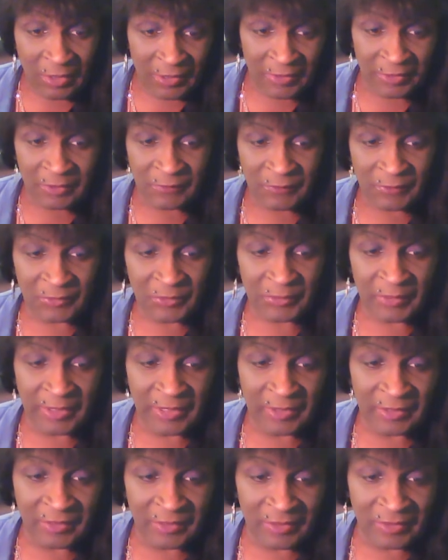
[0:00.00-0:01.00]
interval
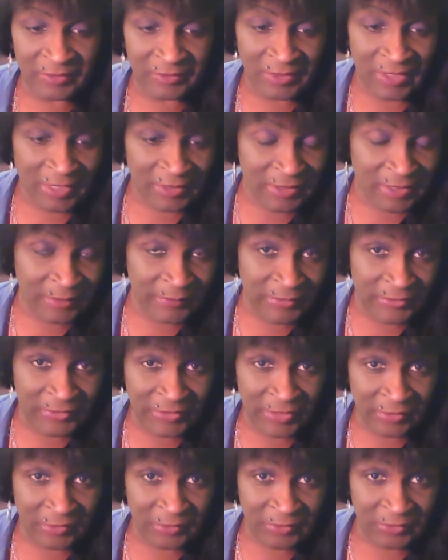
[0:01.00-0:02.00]
training is, a lot of times it's
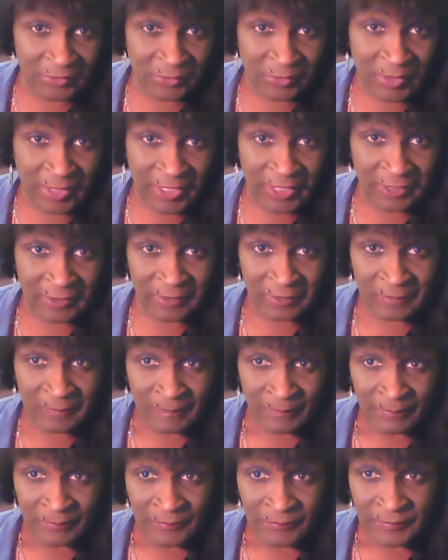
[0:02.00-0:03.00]
done on a track.
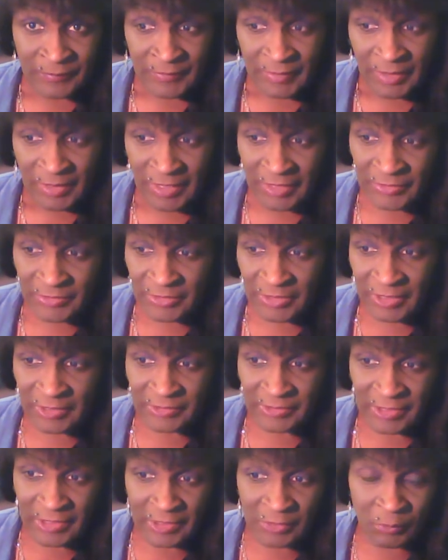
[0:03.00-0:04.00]
And
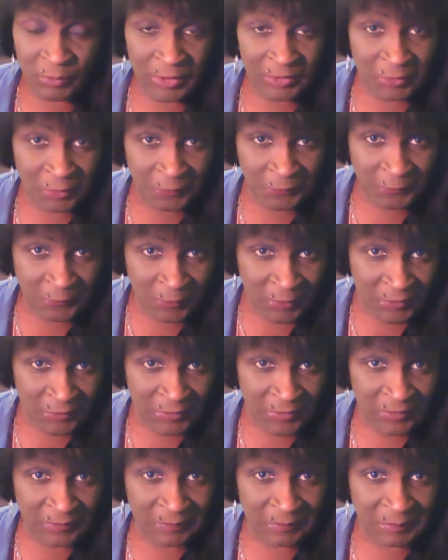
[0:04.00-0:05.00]
say you want to do
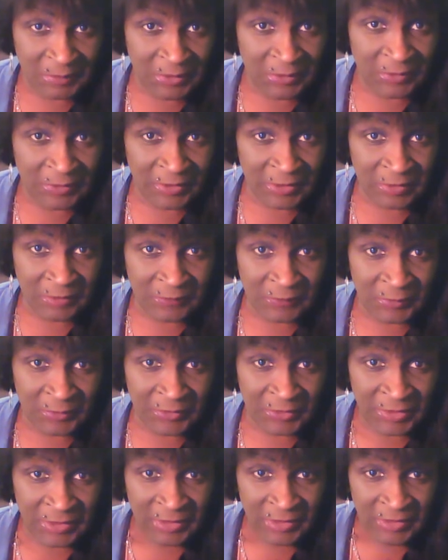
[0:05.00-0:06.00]
400-meter
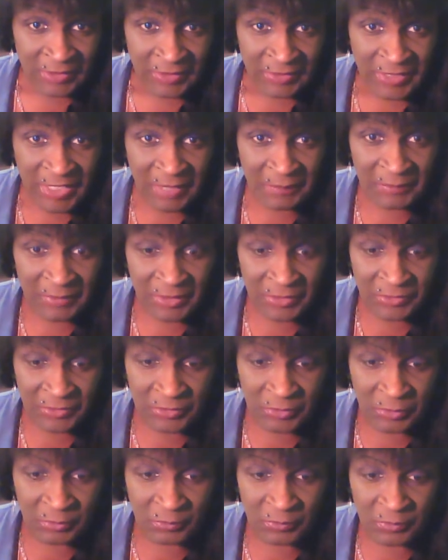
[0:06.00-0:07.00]
intervals. That means
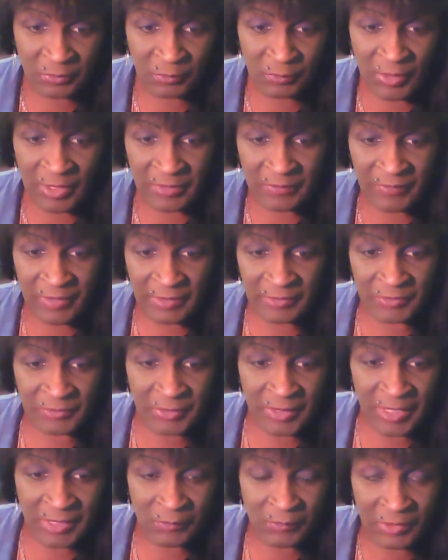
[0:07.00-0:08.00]
you run around the
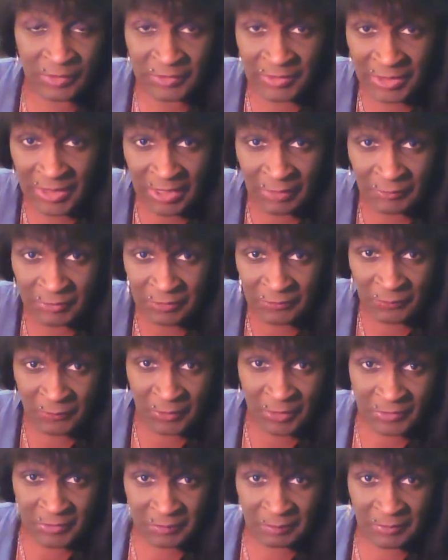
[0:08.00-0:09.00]
track one time, which is
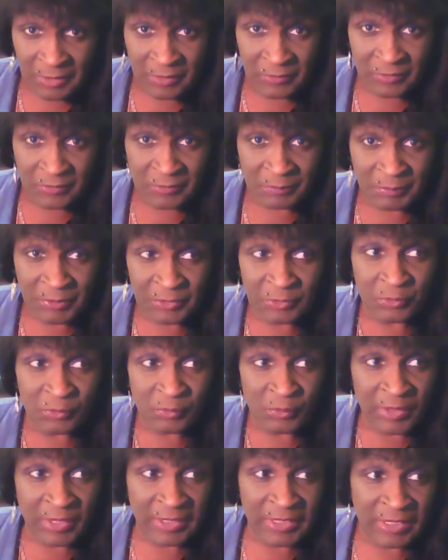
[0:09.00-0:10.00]
400 meters, but you
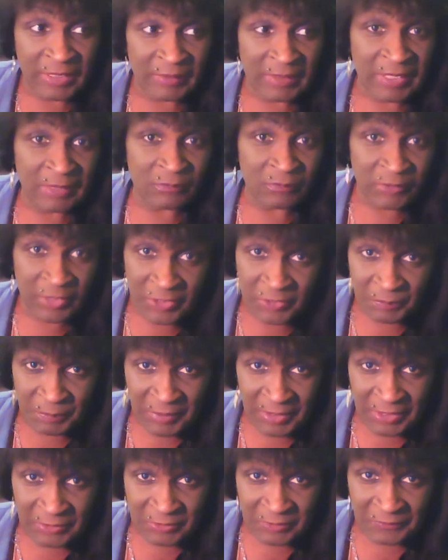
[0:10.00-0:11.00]
run at race
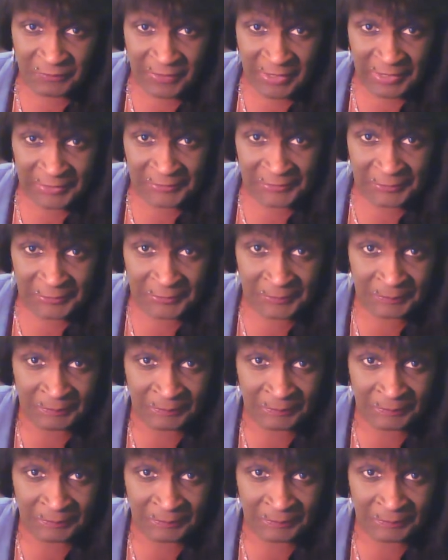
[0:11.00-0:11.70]
pace or faster.